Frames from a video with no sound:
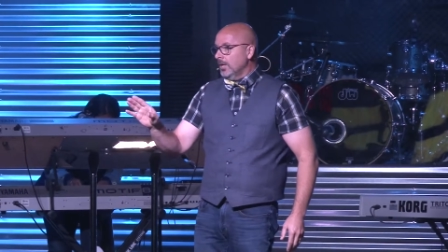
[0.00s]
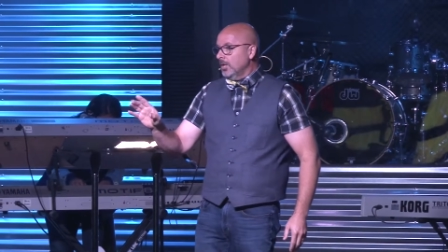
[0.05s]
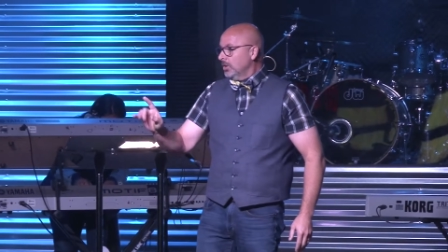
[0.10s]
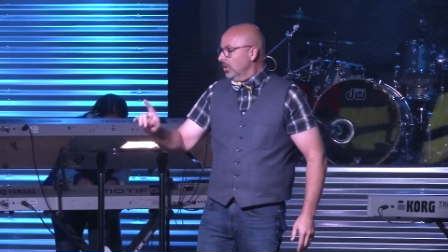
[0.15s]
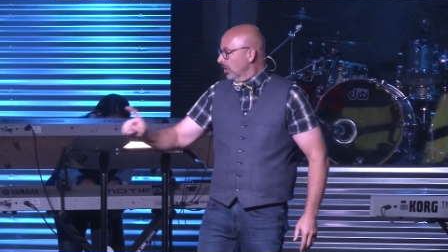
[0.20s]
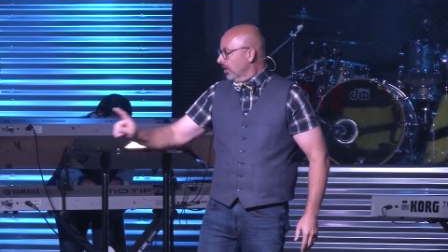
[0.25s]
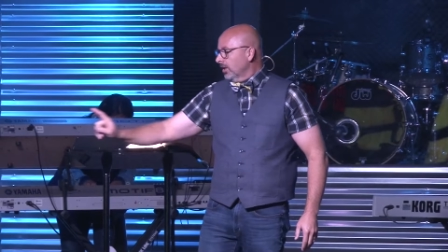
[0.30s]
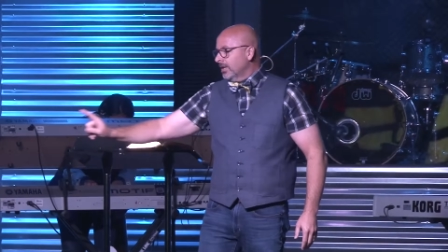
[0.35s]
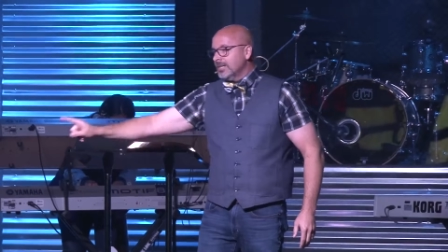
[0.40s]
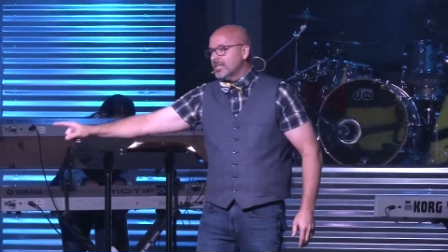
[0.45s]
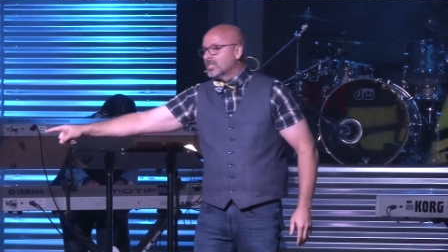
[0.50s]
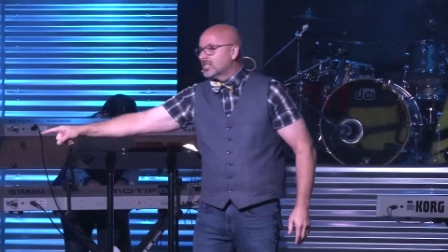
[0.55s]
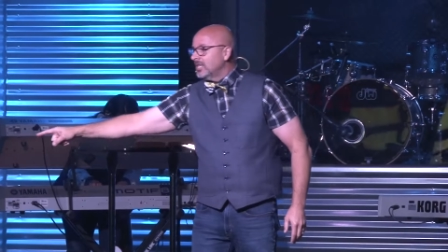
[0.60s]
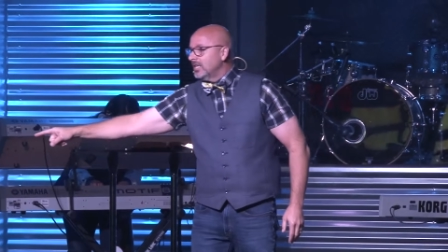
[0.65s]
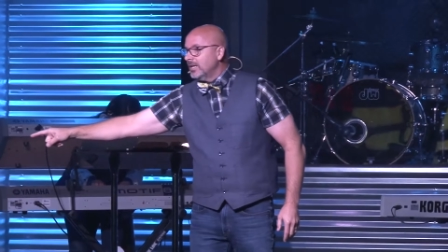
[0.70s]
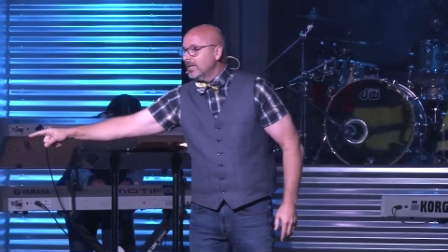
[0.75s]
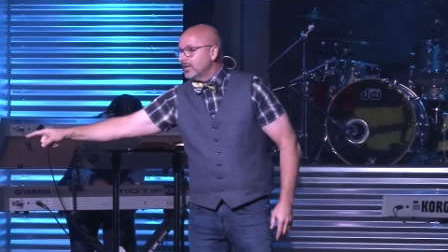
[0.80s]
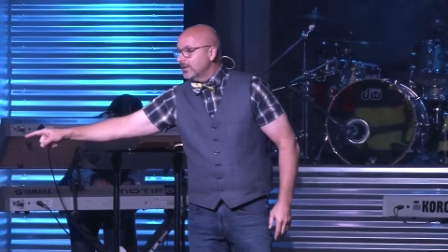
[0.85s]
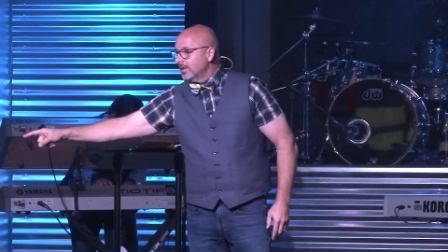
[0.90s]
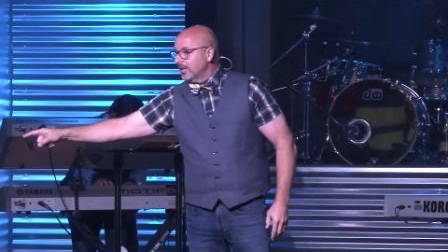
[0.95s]
You're going to
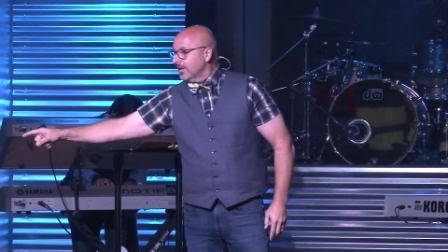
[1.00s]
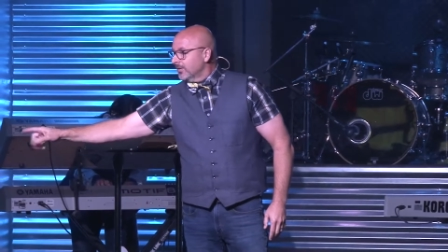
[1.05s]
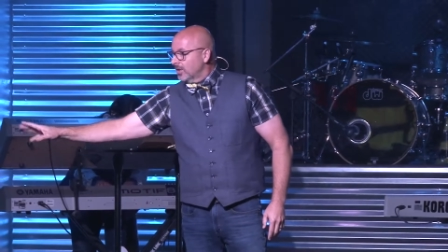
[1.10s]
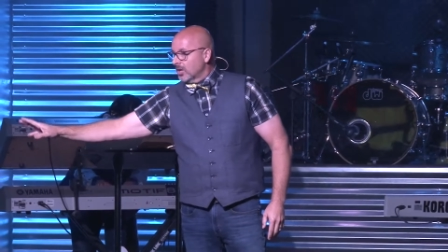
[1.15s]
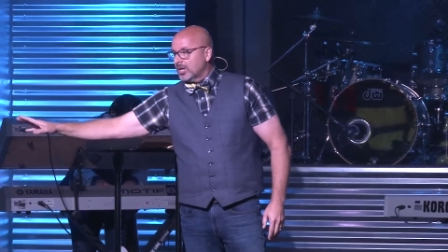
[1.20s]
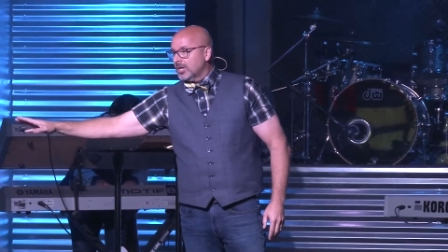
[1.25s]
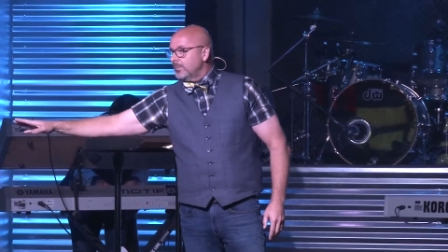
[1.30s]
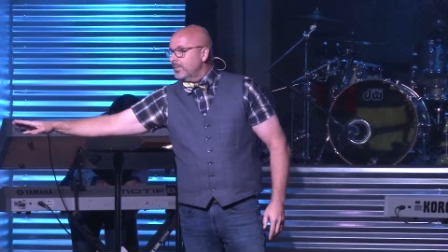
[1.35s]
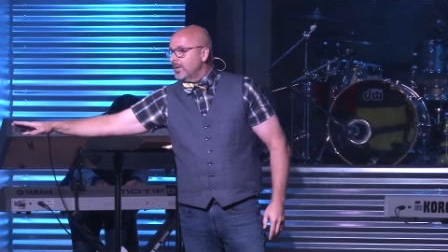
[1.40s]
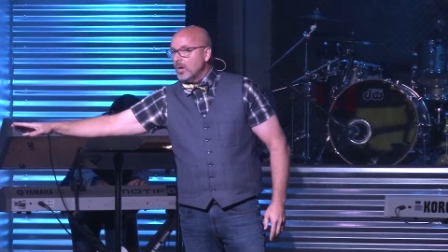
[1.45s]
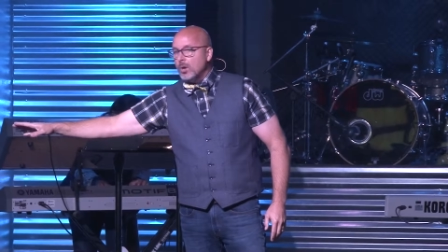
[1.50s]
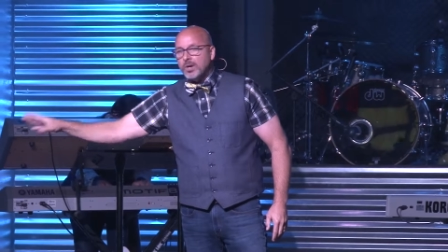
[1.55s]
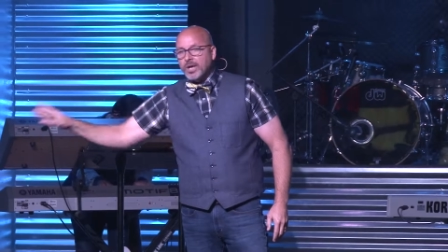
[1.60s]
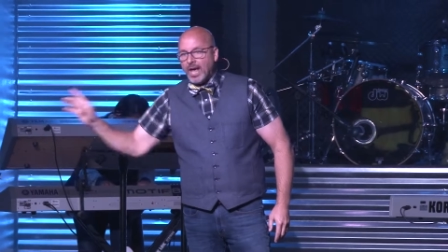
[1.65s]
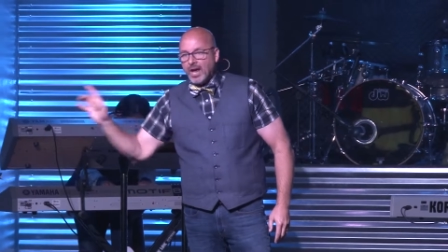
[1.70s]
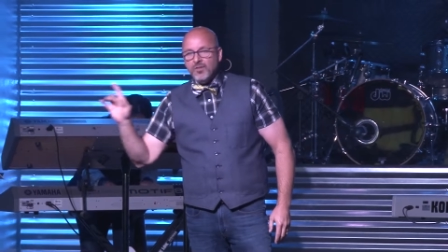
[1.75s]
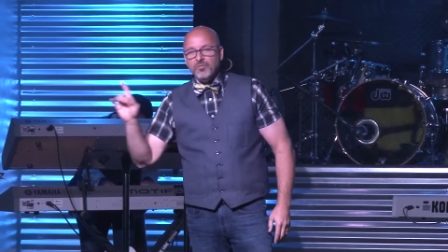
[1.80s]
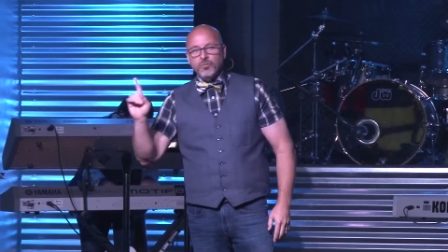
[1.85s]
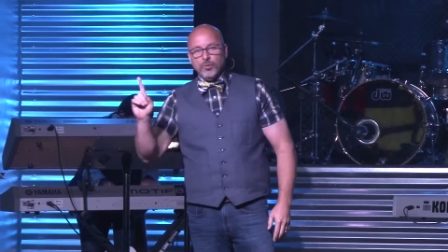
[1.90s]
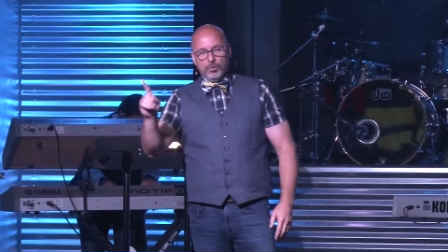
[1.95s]
see it. They're going to be
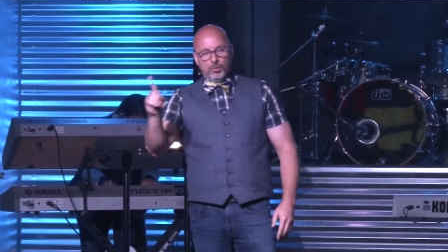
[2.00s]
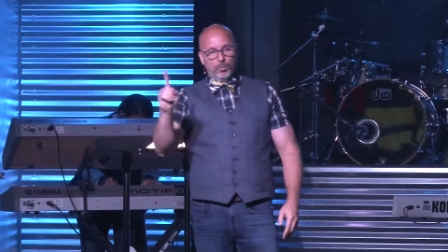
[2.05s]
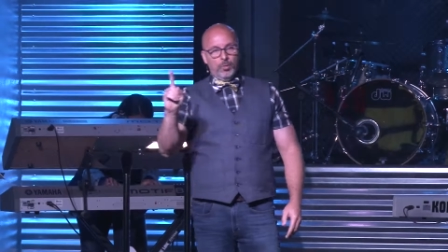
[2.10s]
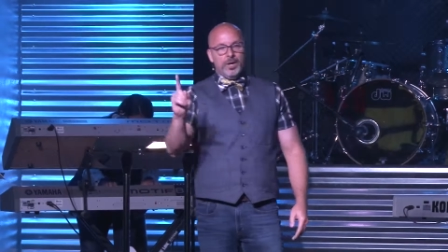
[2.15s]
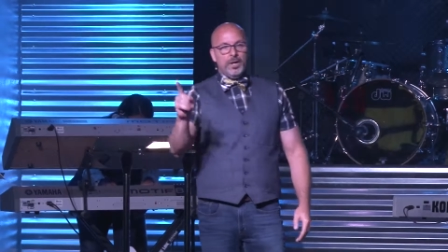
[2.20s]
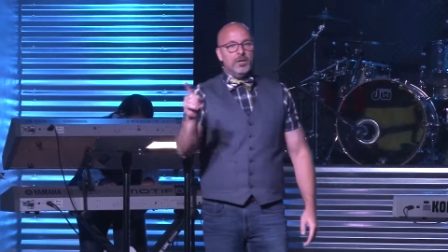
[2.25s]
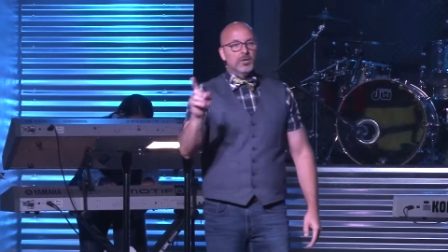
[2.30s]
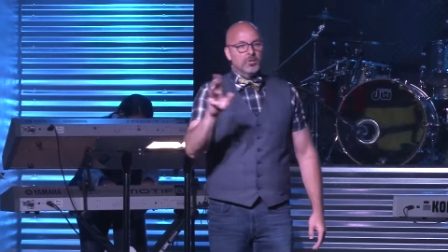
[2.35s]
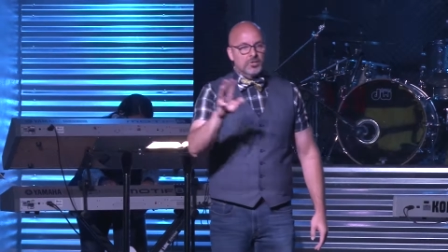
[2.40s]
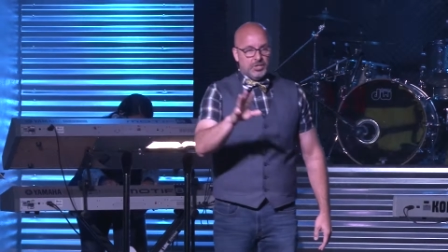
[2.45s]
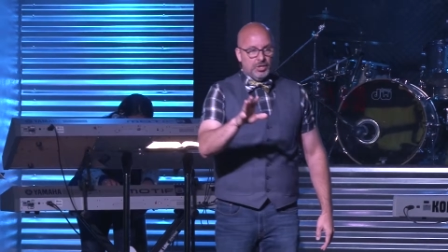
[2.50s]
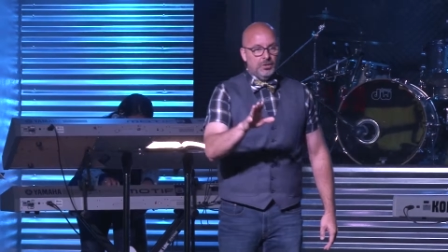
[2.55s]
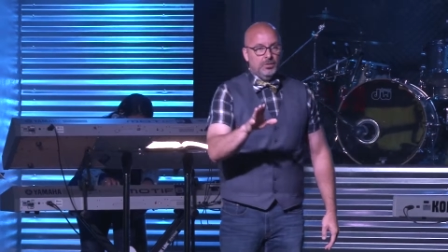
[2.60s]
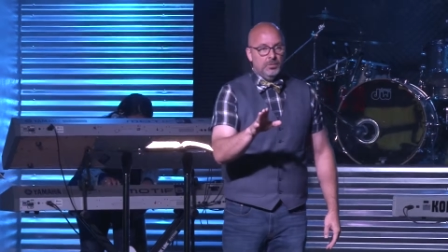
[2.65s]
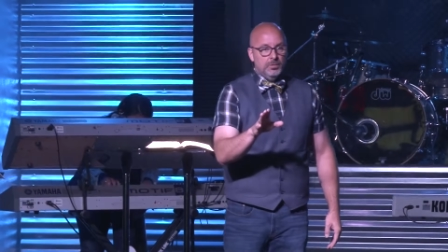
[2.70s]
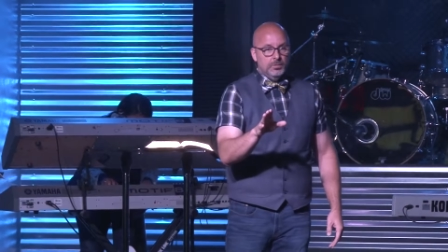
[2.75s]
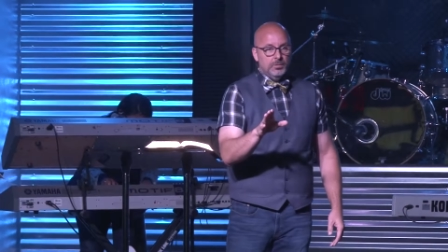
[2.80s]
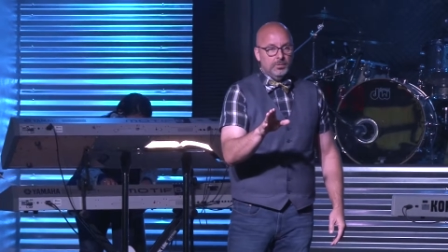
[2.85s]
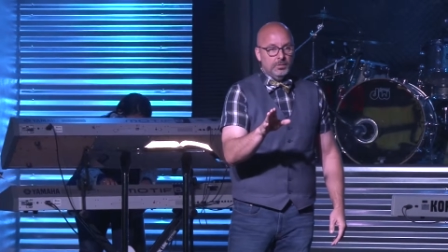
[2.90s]
okay for a week or two.